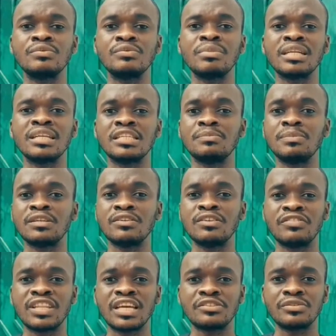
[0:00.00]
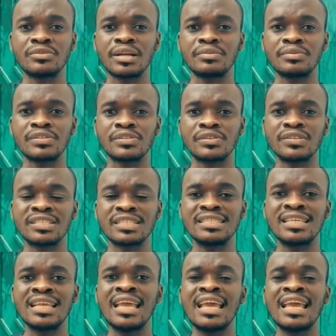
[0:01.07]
management of natural resources